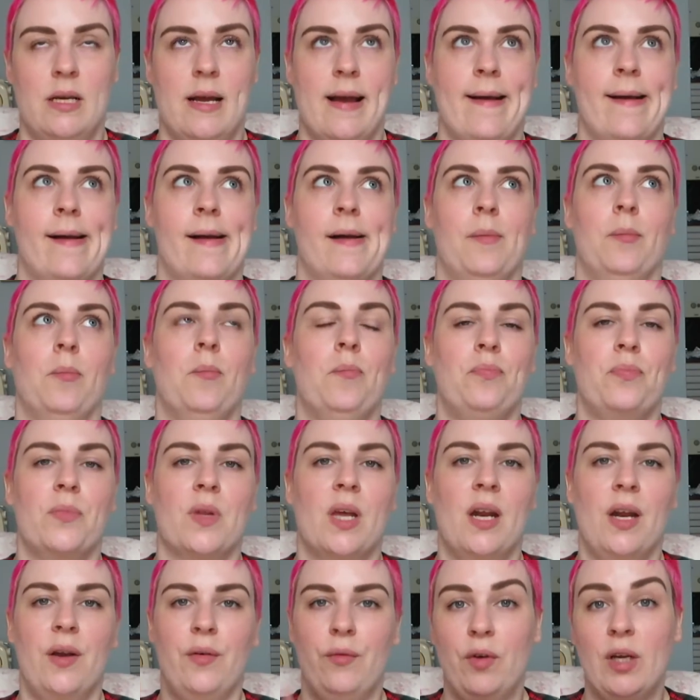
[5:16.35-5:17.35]
and
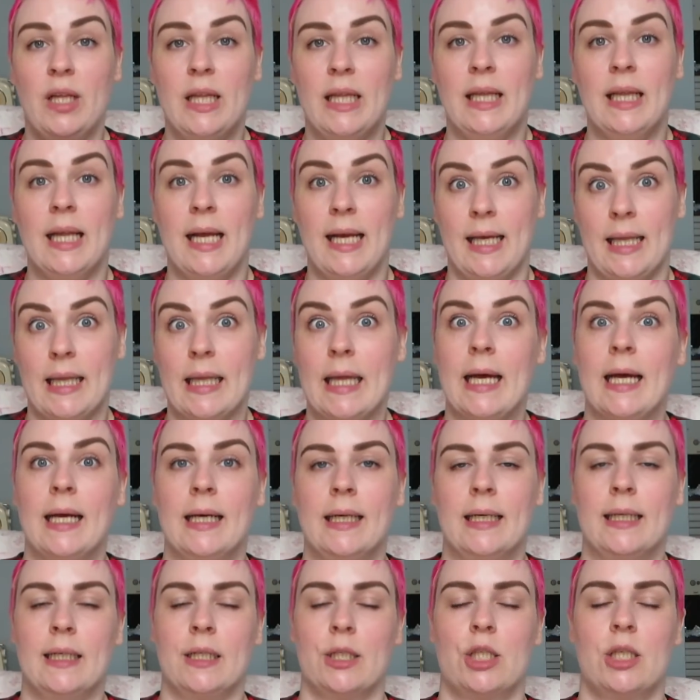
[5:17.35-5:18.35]
I really like
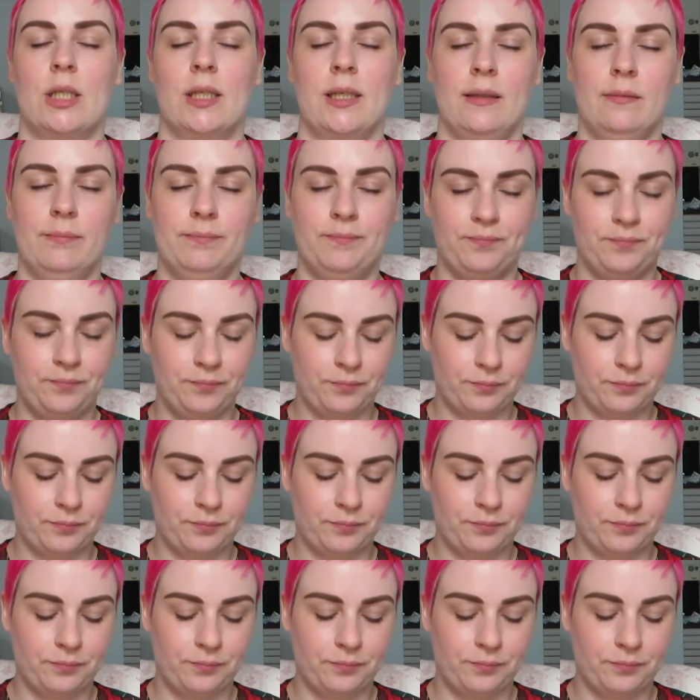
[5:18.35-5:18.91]
that actually,